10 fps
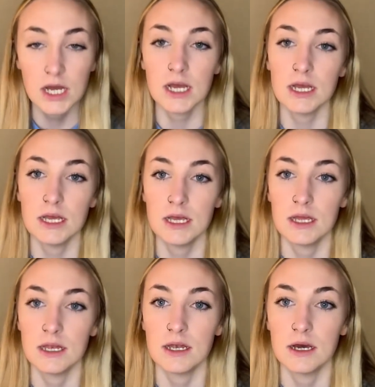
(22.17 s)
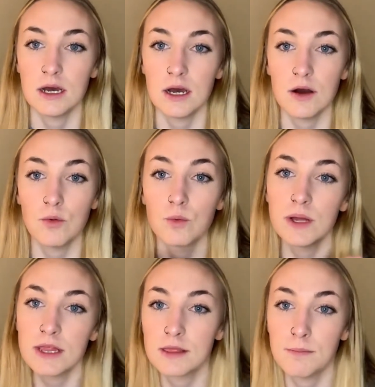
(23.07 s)
and
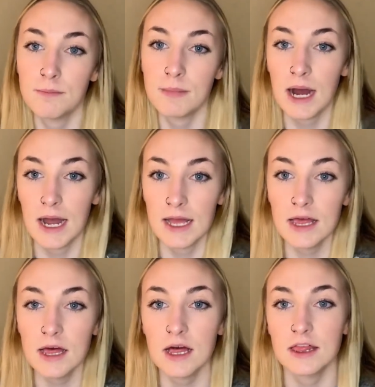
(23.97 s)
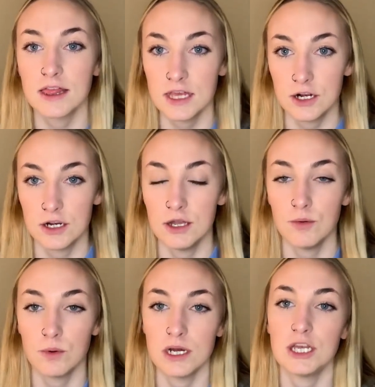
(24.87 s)
with my theory
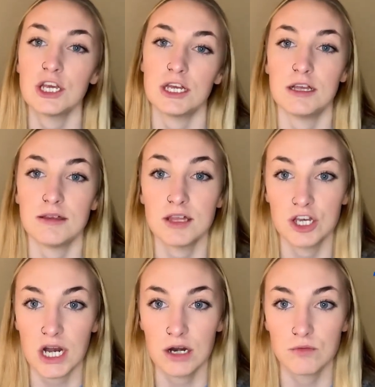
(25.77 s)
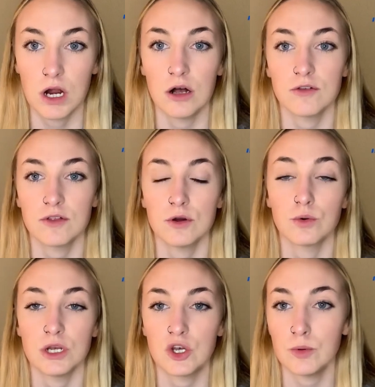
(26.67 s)
which is the john rawls the
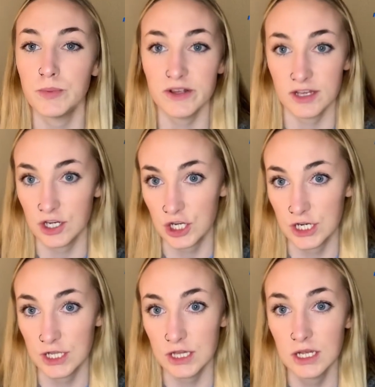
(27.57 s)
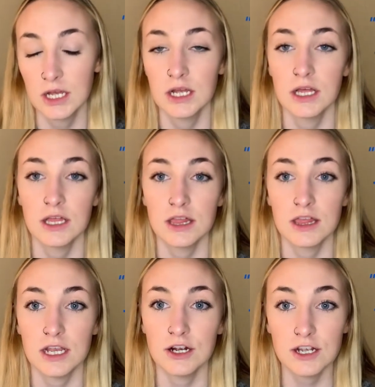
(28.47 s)
original position
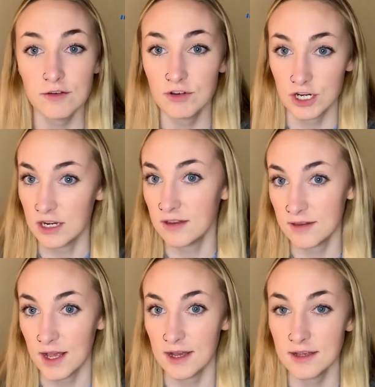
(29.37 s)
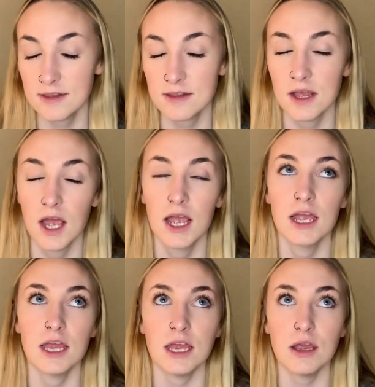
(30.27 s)
theory of justice,
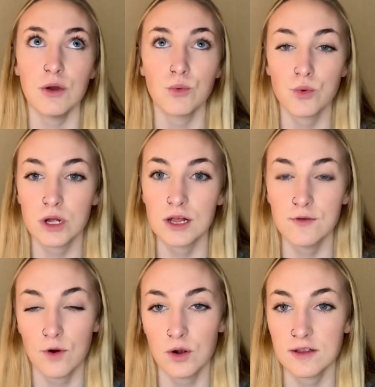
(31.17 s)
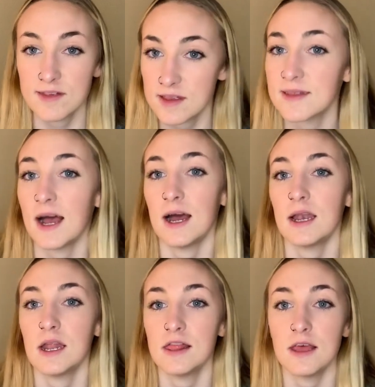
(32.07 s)
he really focuses
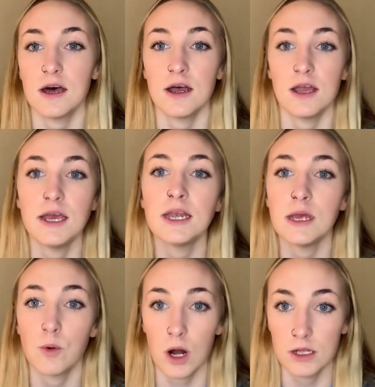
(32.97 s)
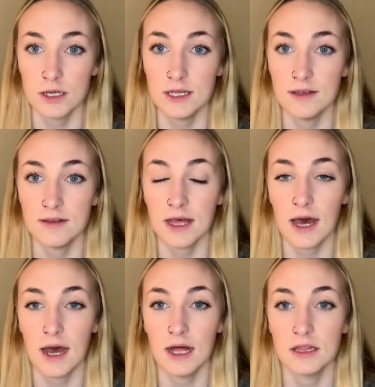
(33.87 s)
on the inequalities
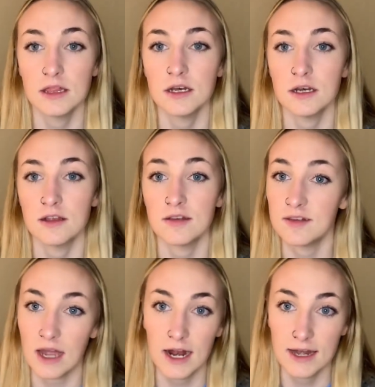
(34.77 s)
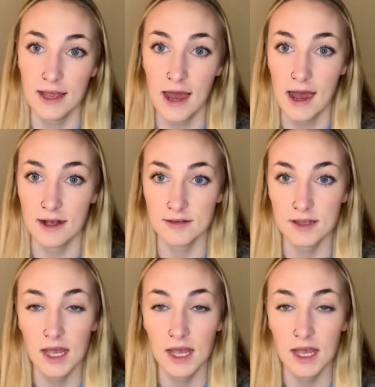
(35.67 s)
that the society has,